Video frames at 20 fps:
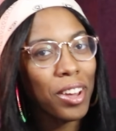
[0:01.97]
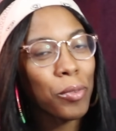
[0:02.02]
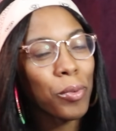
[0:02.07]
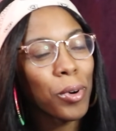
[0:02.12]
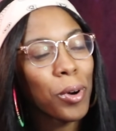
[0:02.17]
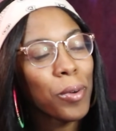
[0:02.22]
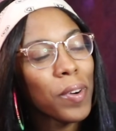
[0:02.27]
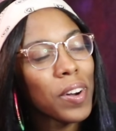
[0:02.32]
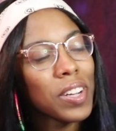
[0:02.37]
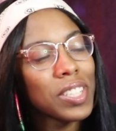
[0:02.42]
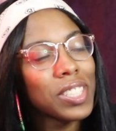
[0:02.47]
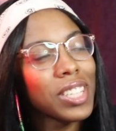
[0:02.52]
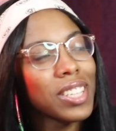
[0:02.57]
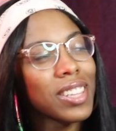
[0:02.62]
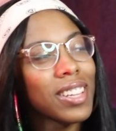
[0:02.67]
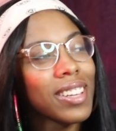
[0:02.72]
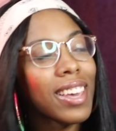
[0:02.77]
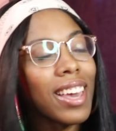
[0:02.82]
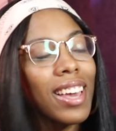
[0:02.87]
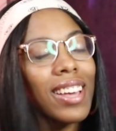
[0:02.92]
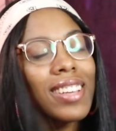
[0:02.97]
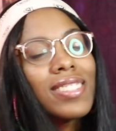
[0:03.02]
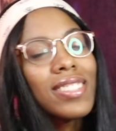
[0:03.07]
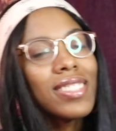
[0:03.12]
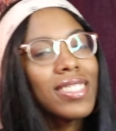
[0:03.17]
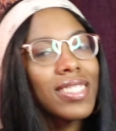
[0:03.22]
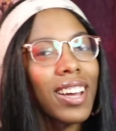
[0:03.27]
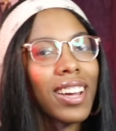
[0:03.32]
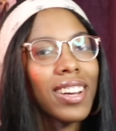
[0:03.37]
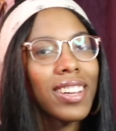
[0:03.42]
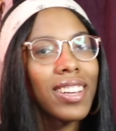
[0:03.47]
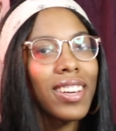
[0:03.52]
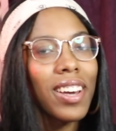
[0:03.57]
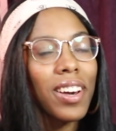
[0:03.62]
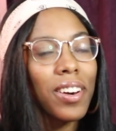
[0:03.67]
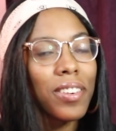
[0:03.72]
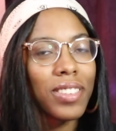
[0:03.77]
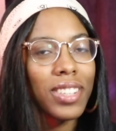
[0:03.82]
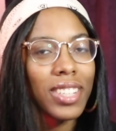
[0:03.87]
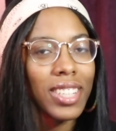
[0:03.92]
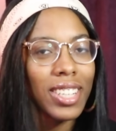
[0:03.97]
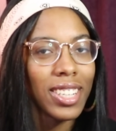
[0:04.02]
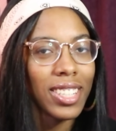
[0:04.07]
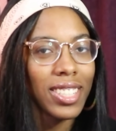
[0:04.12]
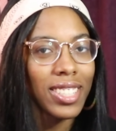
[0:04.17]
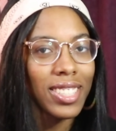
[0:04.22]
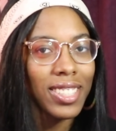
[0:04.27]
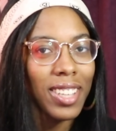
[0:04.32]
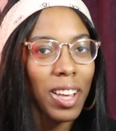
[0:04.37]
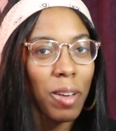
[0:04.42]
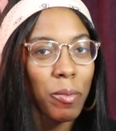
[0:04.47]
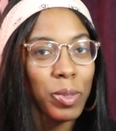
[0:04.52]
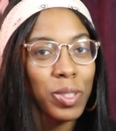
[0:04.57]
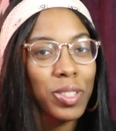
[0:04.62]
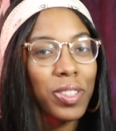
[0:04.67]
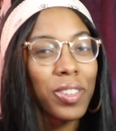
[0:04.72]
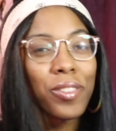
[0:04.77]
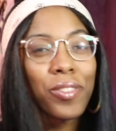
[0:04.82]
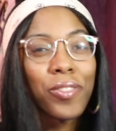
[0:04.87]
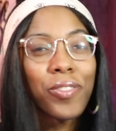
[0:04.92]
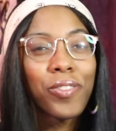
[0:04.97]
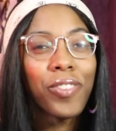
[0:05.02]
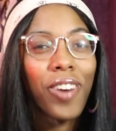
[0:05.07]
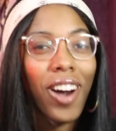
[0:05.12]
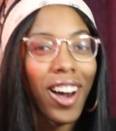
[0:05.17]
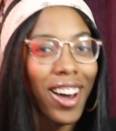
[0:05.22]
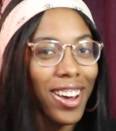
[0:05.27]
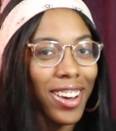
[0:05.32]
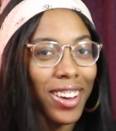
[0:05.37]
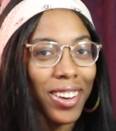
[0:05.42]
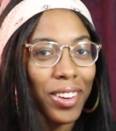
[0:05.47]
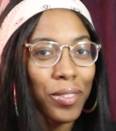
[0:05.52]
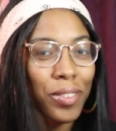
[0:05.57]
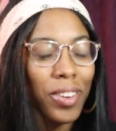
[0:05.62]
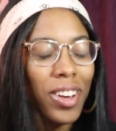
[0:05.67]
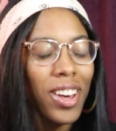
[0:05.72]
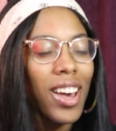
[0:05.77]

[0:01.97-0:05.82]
We're watching The Case Study of Vanitas episode five,